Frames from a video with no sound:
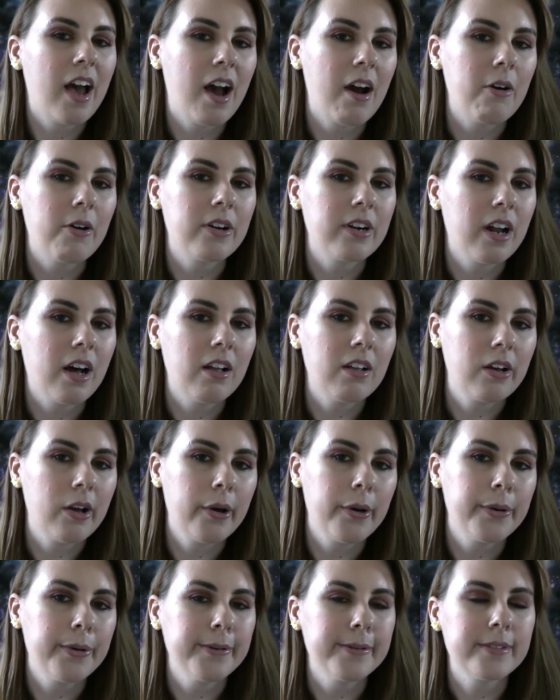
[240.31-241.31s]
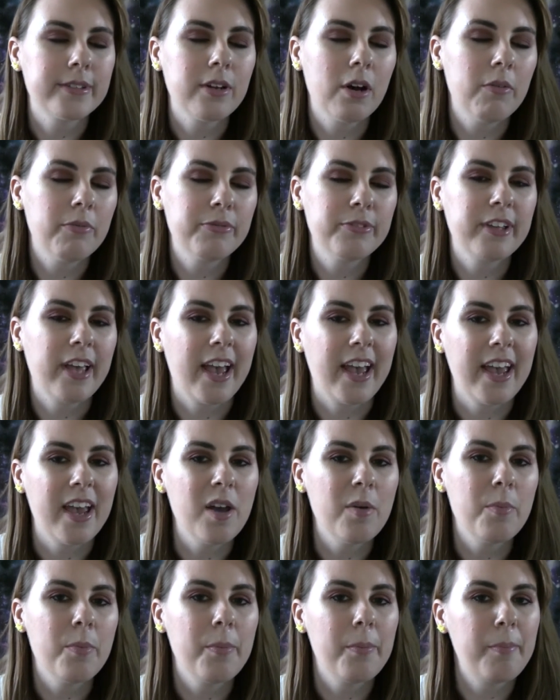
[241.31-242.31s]
how it all goes. Hopefully I
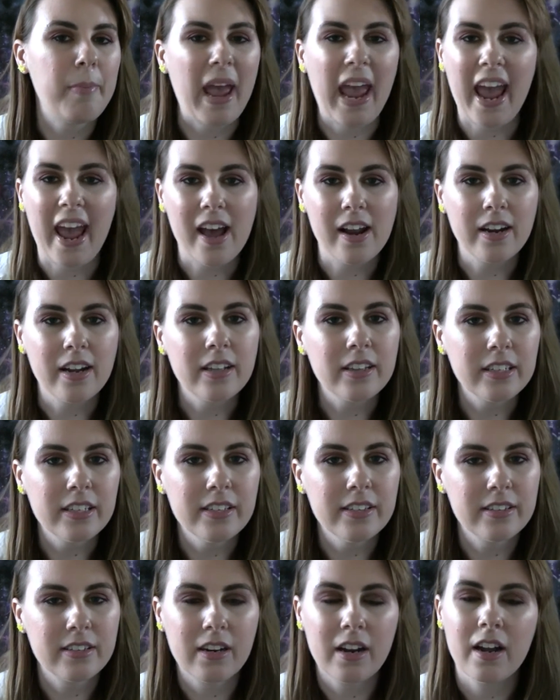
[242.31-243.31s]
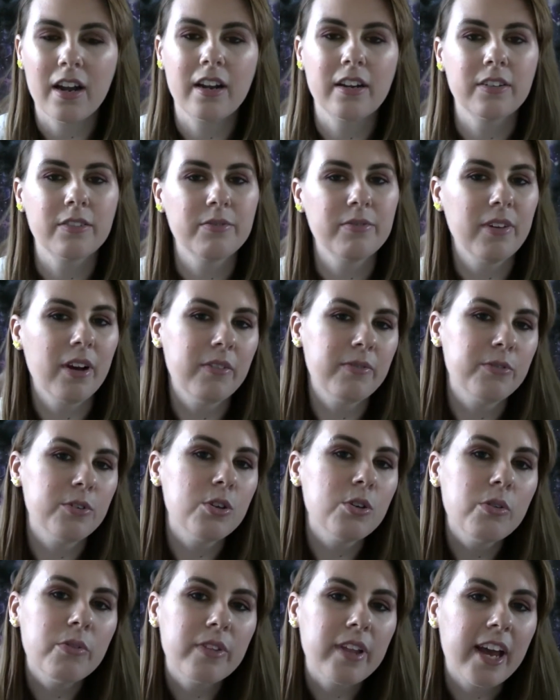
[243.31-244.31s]
hit pan at least on a
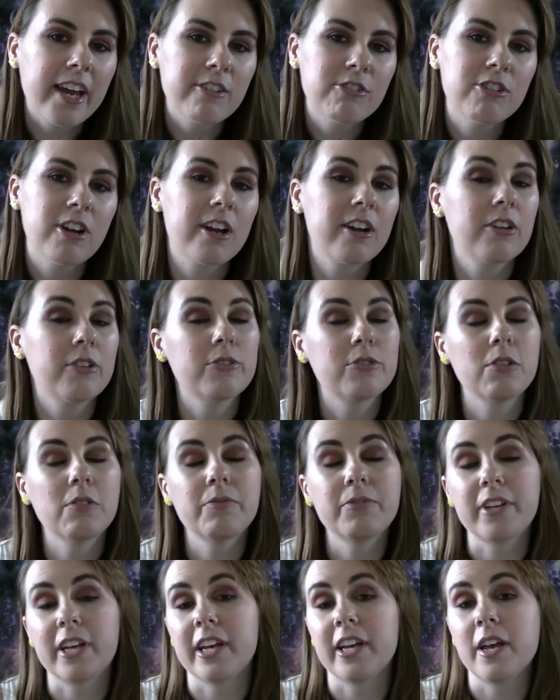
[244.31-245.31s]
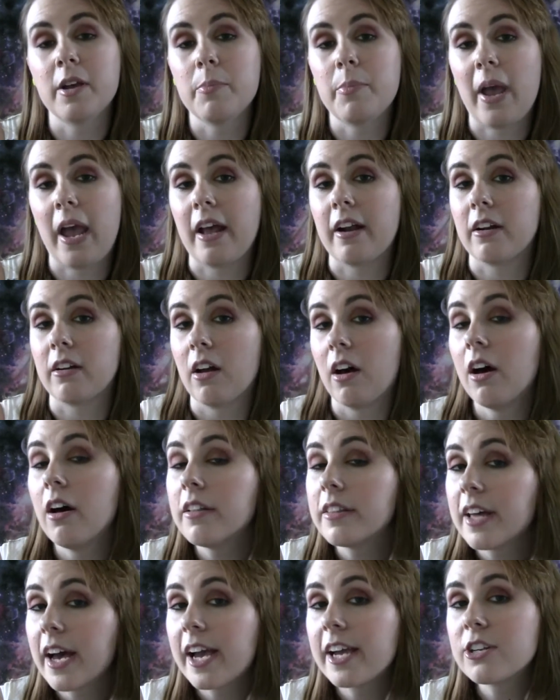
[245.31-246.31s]
few of the eyeshadows. Hopefully I hit pan on
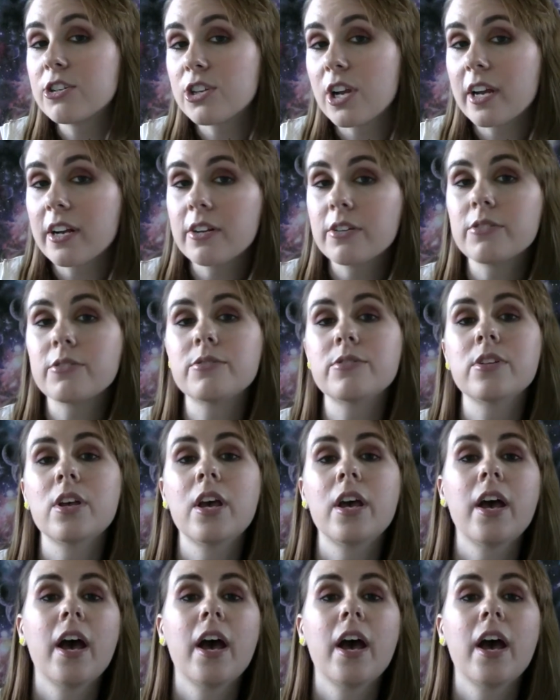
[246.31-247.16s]
all the eyeshadows.